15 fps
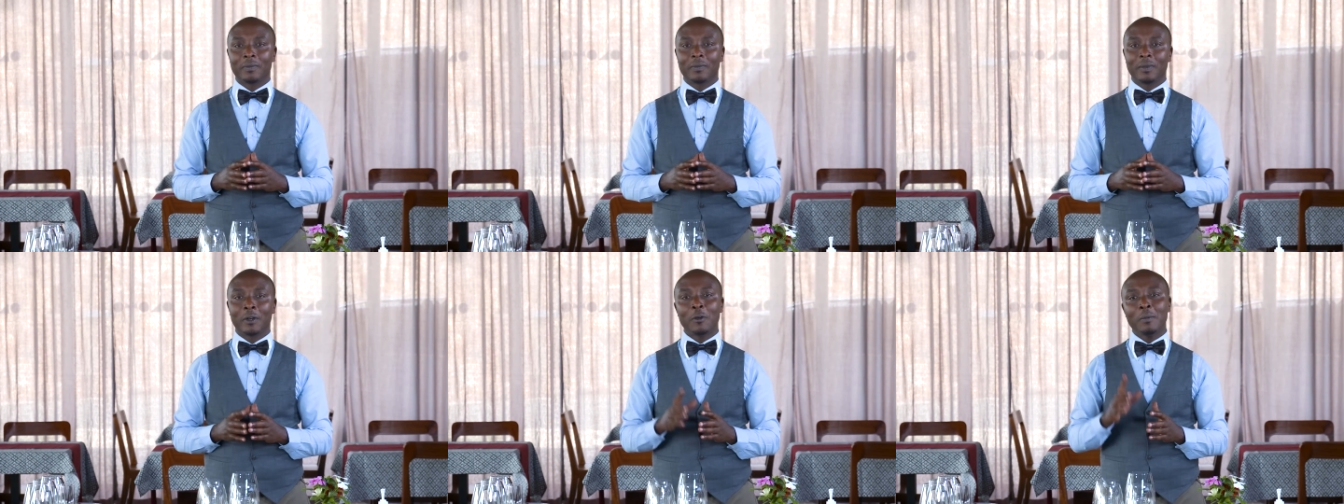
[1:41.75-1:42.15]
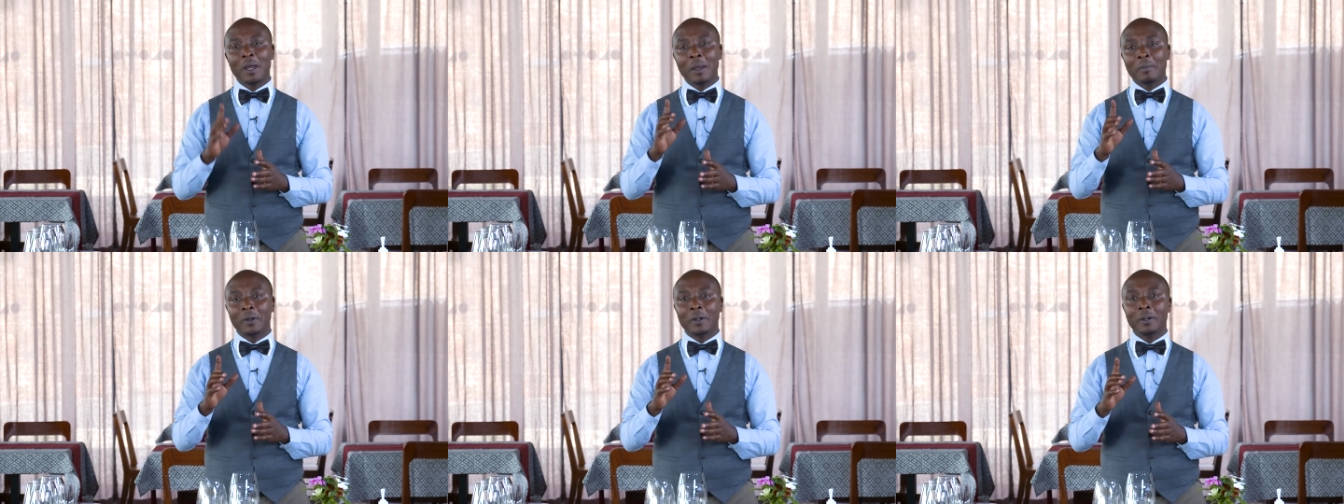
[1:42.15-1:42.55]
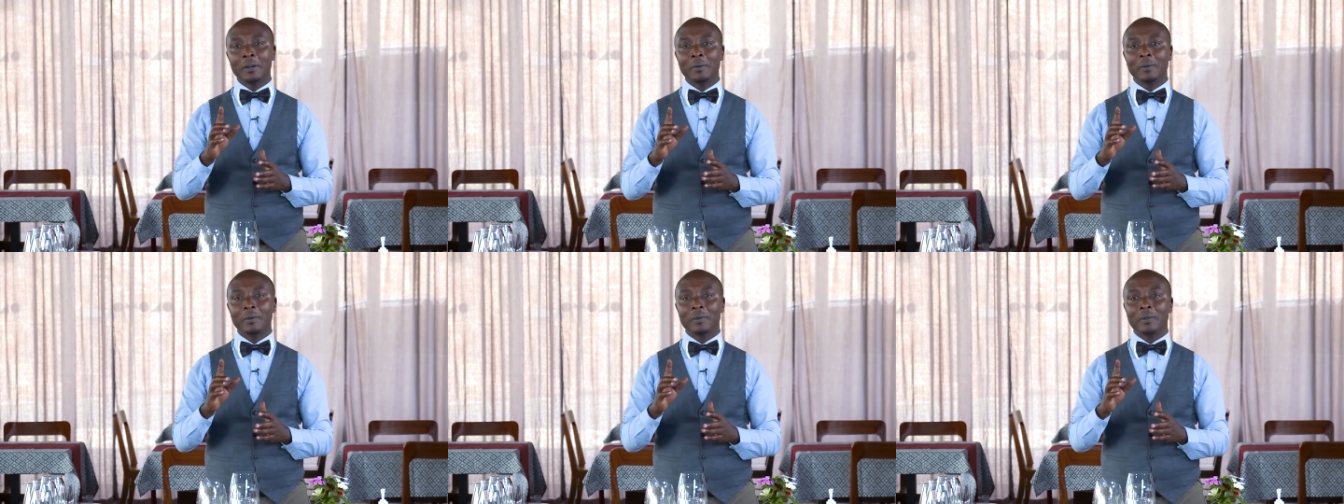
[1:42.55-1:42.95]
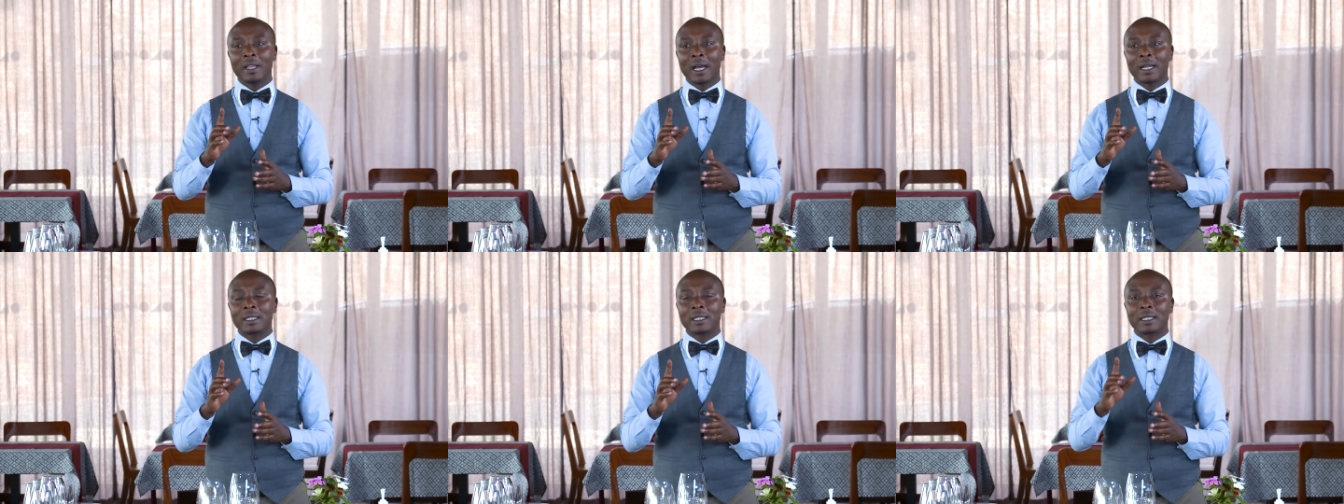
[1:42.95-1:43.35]
Remember
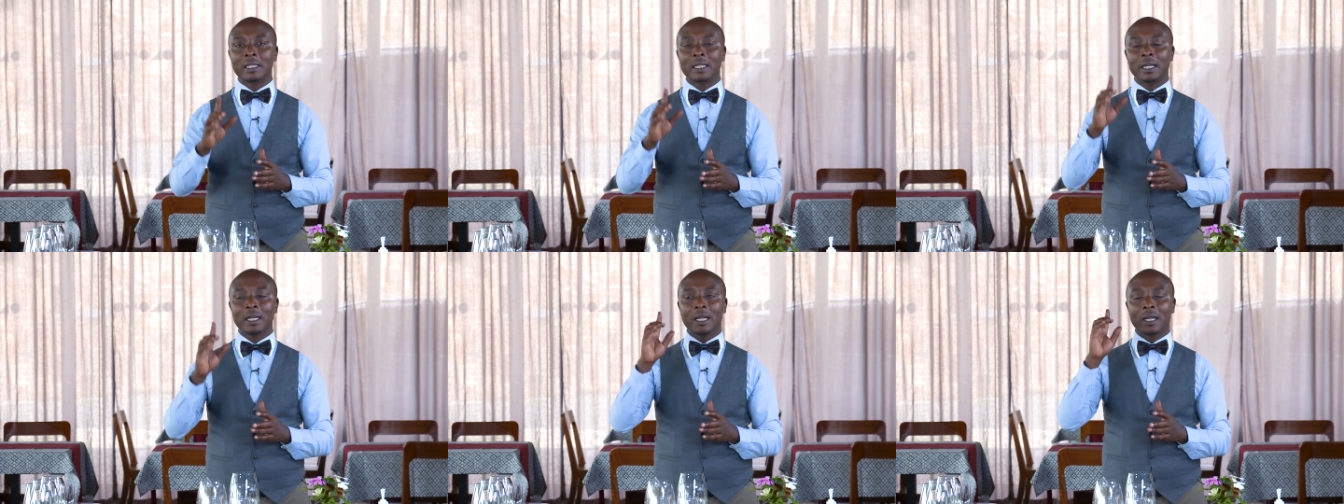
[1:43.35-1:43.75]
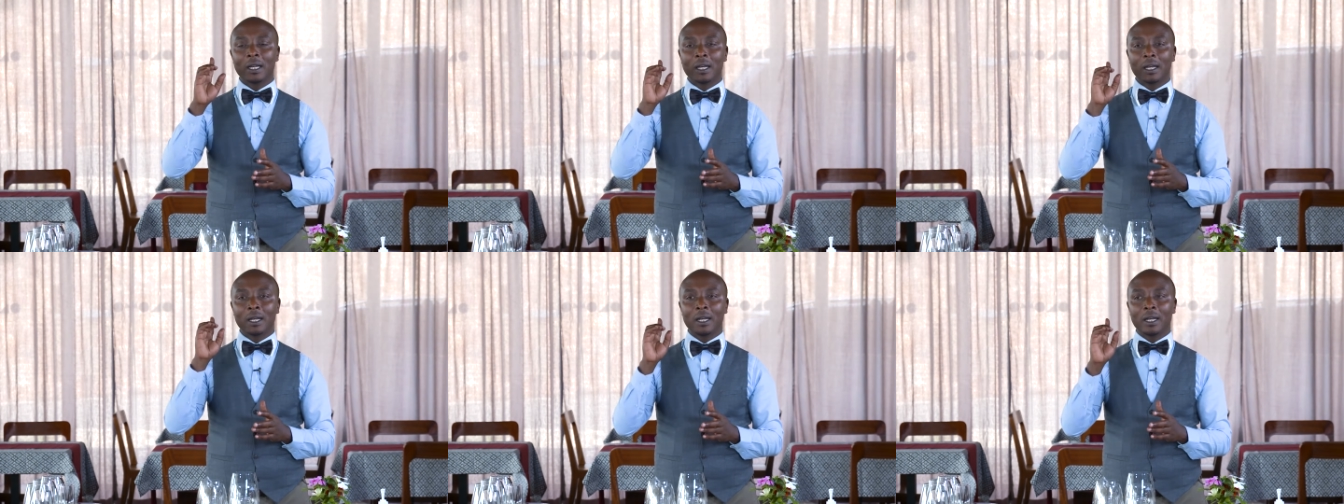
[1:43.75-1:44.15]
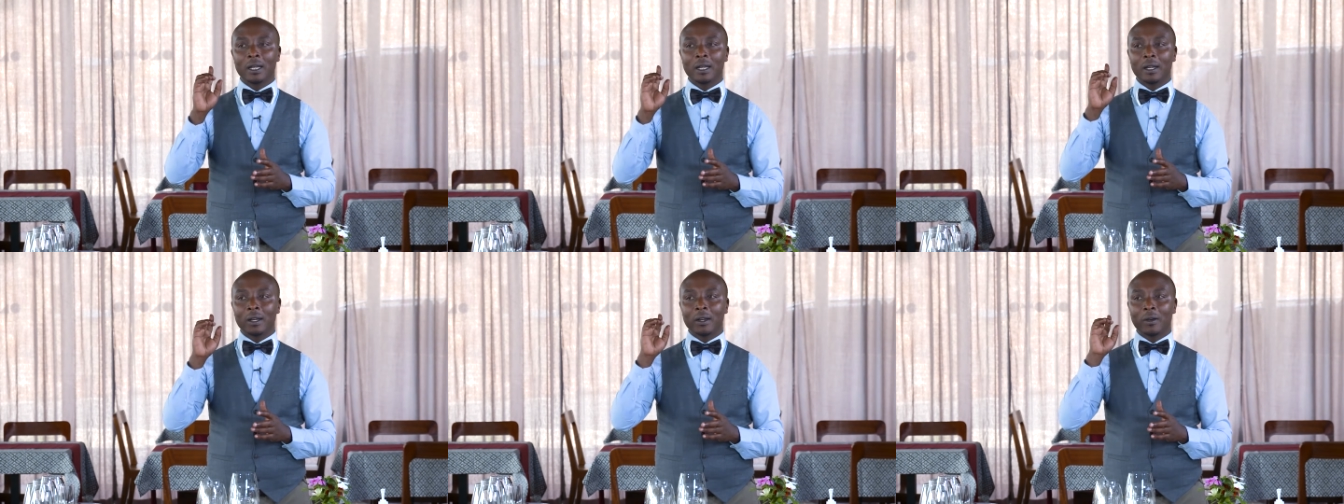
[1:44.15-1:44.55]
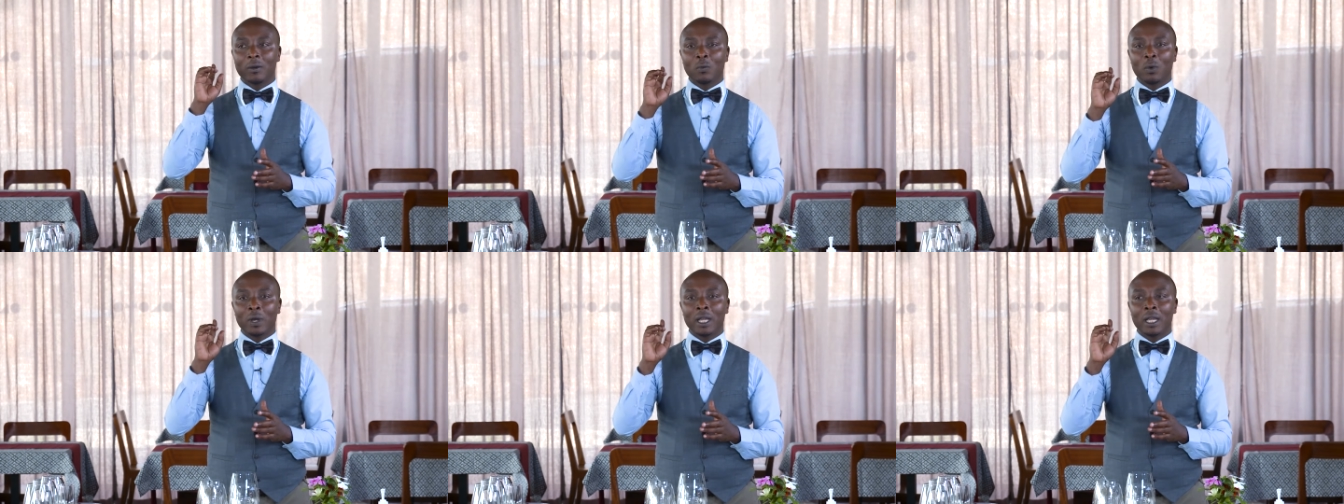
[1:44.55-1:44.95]
that
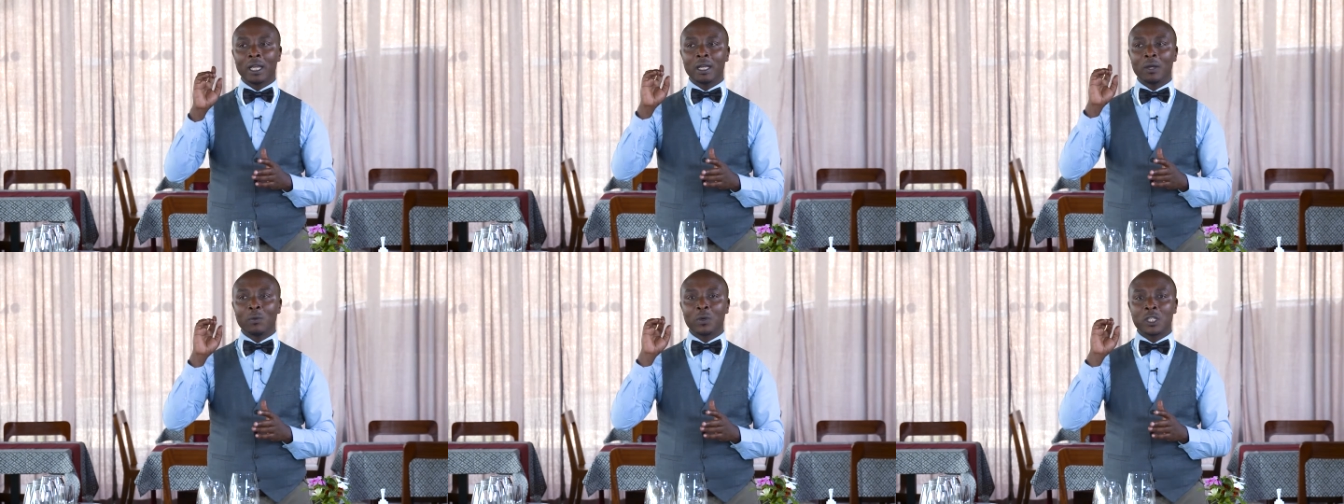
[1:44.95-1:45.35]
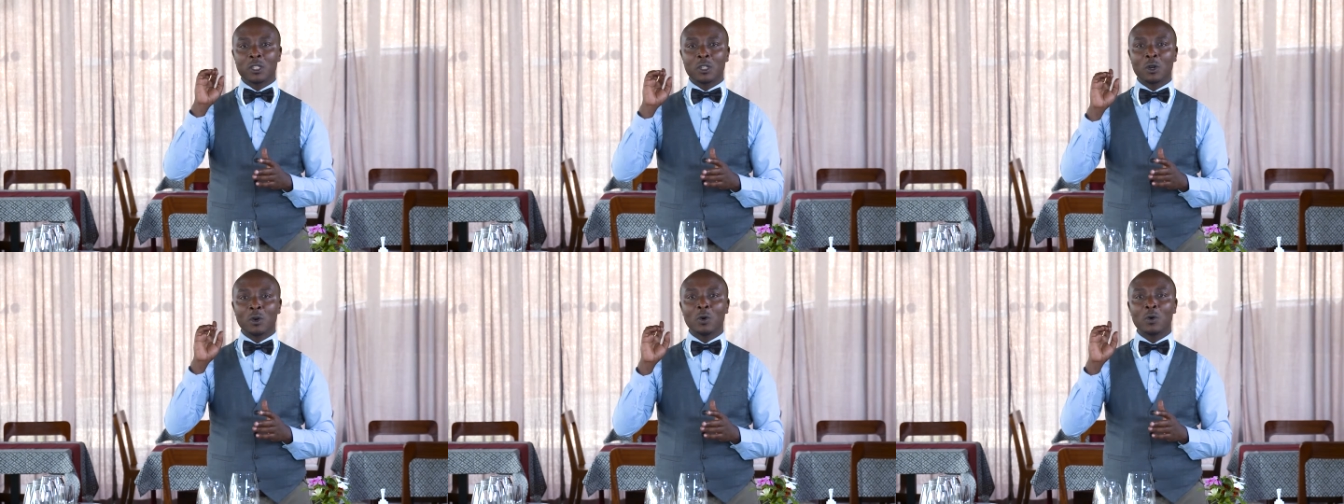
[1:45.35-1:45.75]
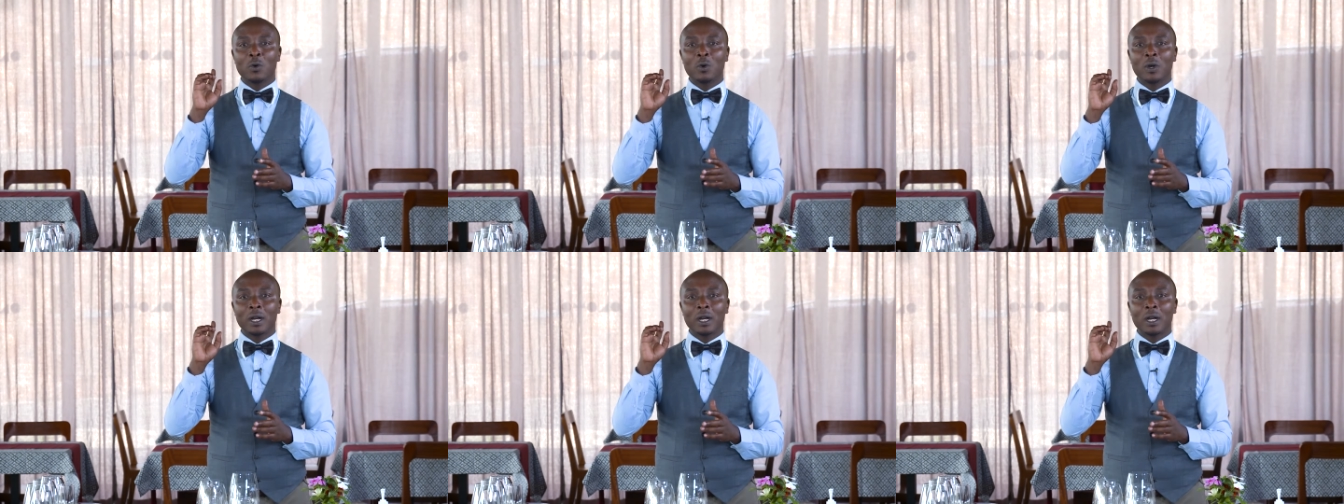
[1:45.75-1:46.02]
we saw